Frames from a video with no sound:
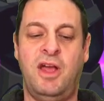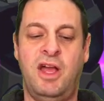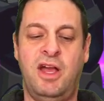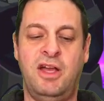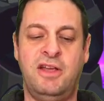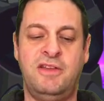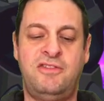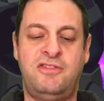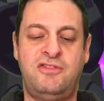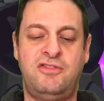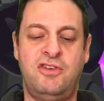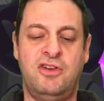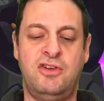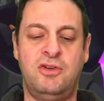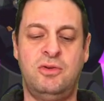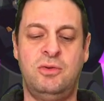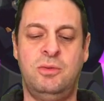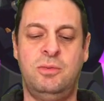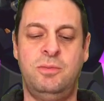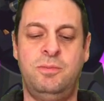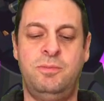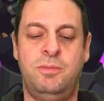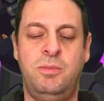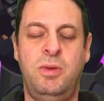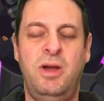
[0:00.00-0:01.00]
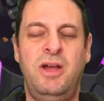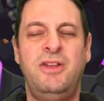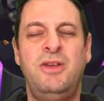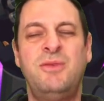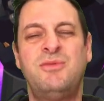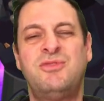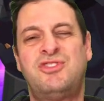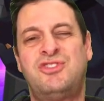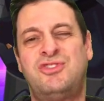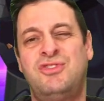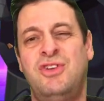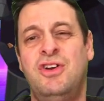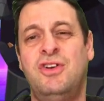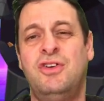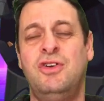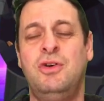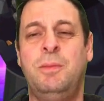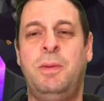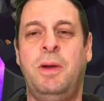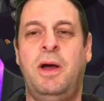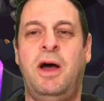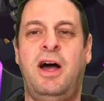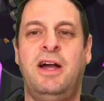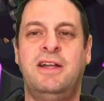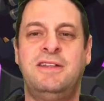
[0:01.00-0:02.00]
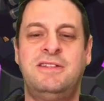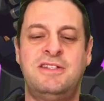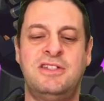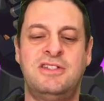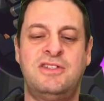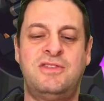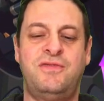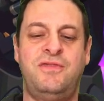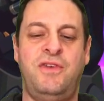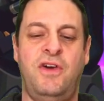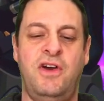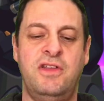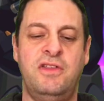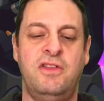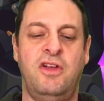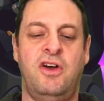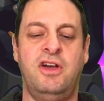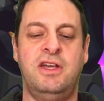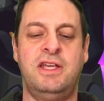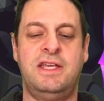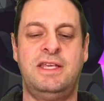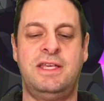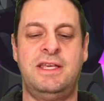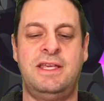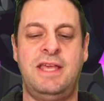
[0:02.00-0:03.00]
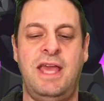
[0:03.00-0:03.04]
I struggle, well, I don't struggle, but I just find that I